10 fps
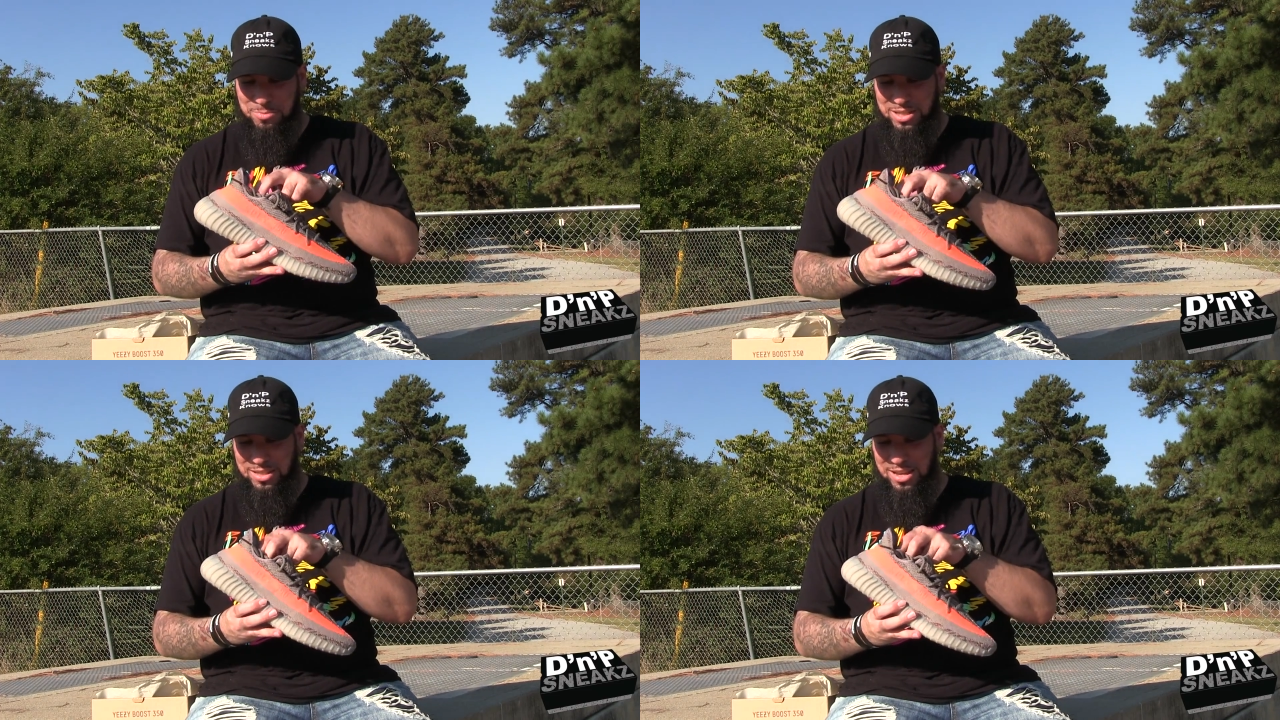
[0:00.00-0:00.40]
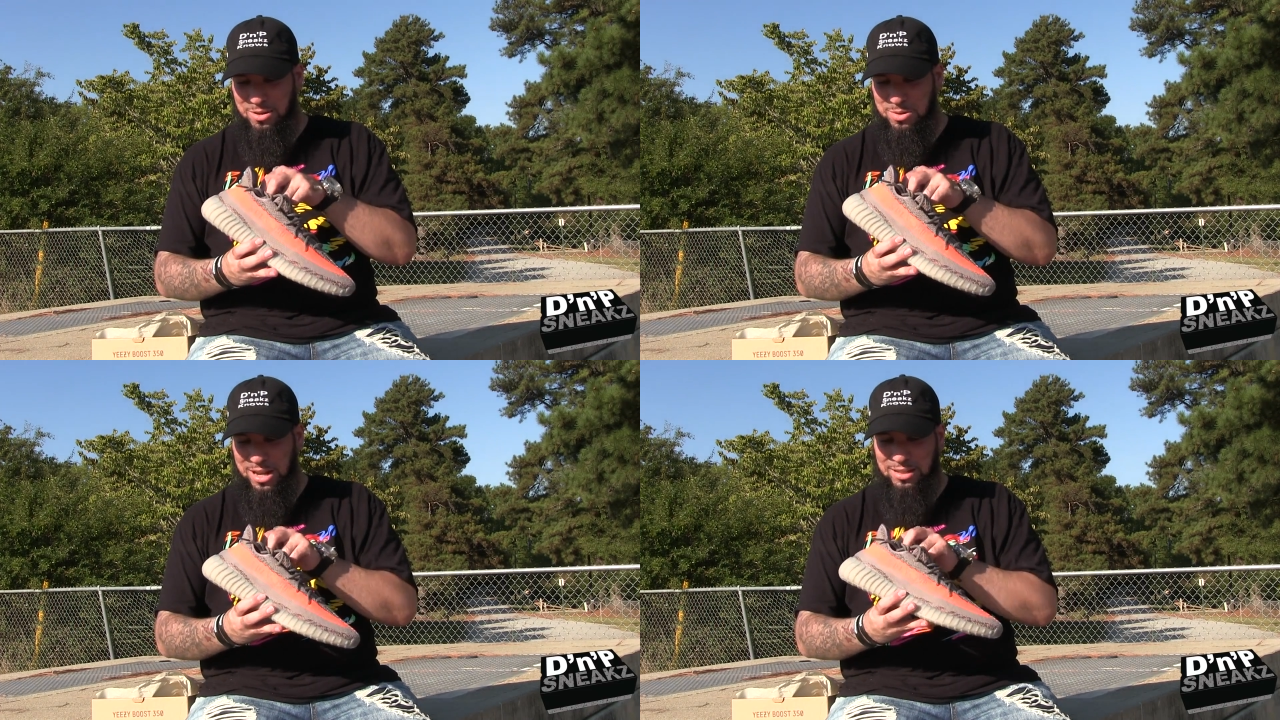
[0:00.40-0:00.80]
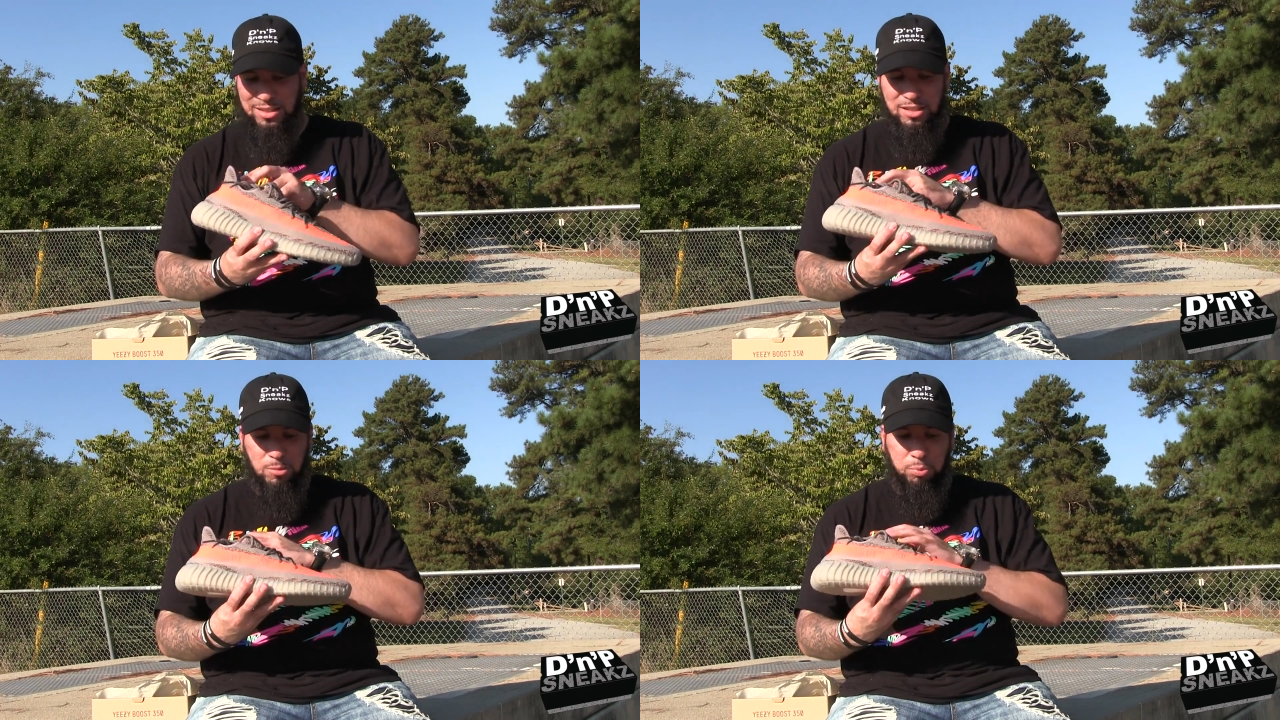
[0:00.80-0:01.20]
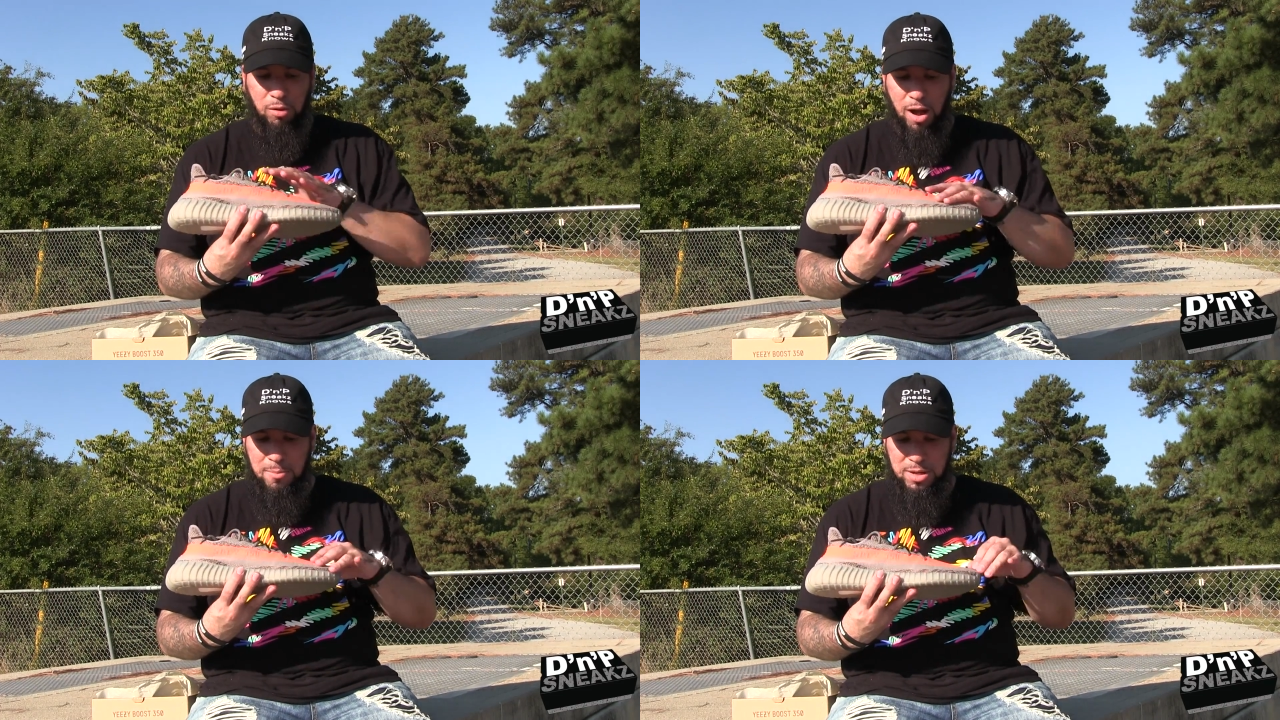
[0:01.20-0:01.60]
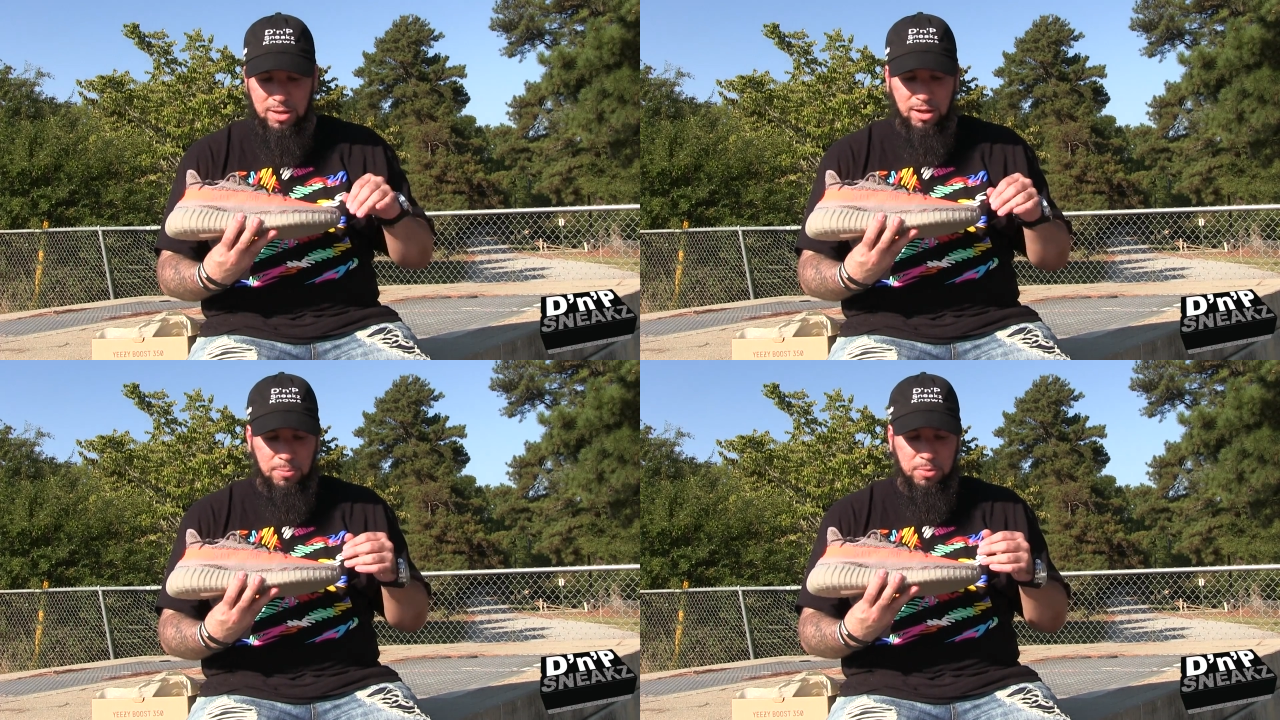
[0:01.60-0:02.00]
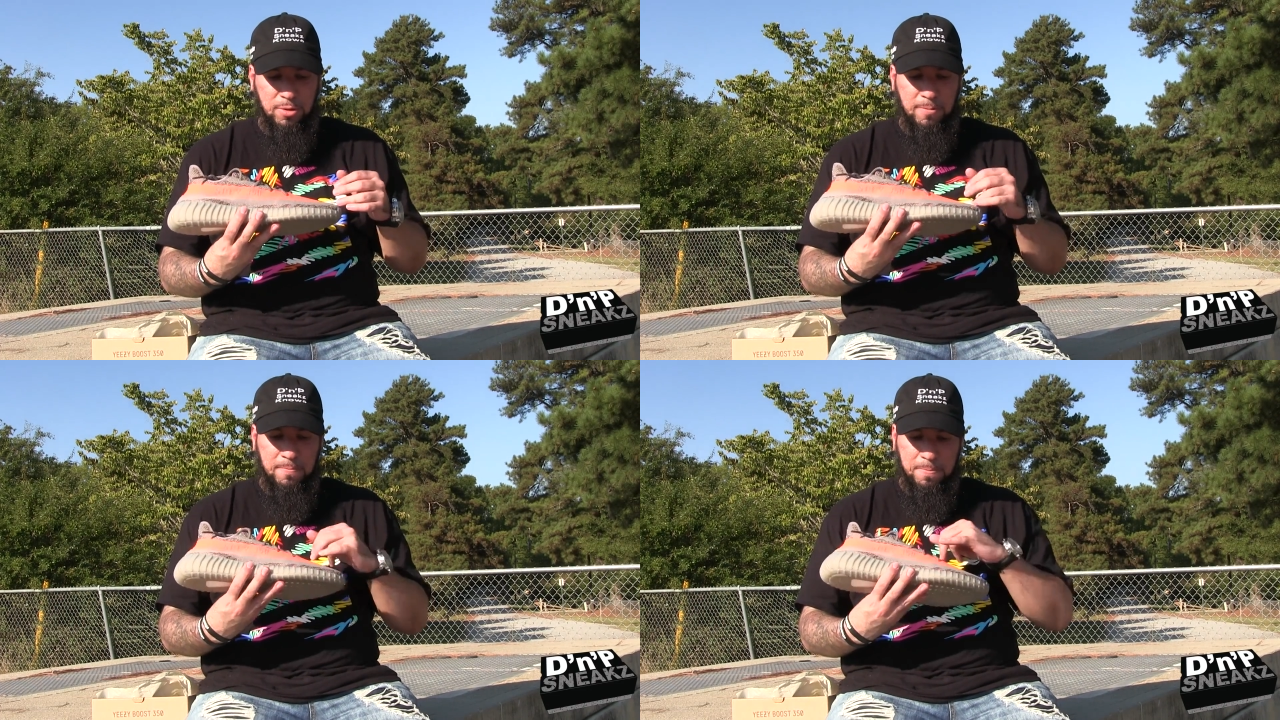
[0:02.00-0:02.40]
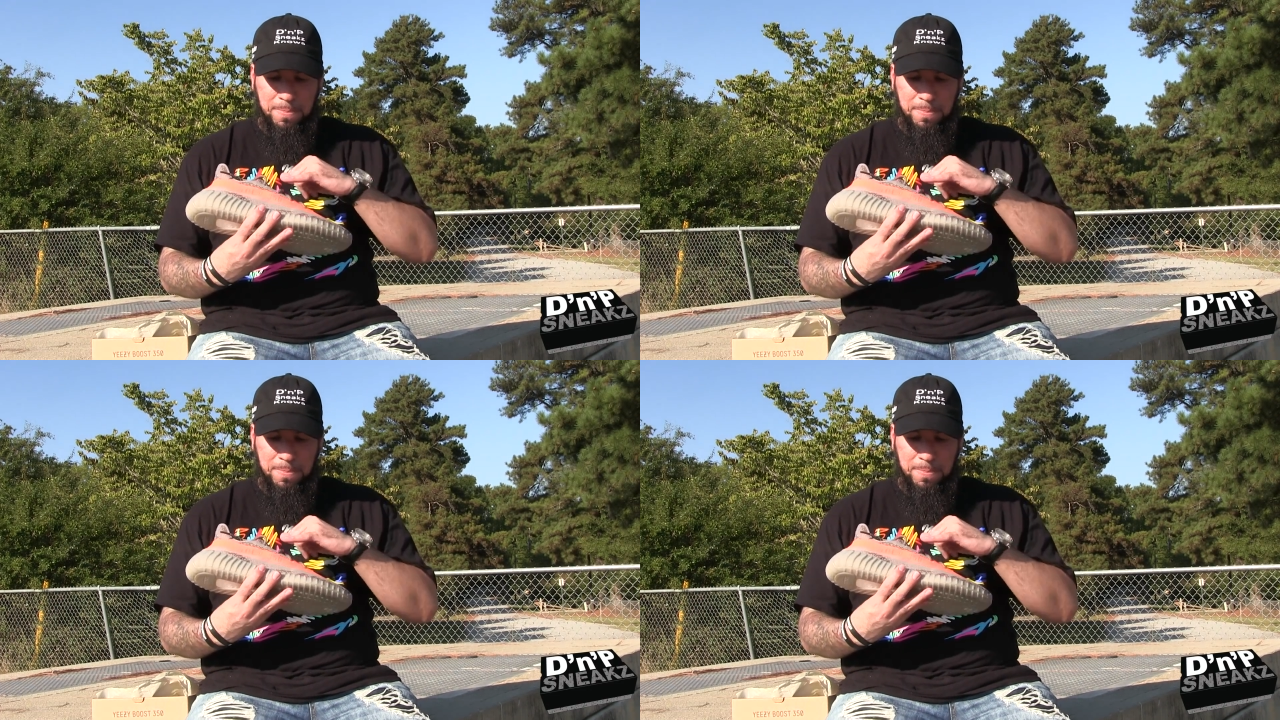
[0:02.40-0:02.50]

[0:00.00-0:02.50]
But yeah, we got this prime knit upper,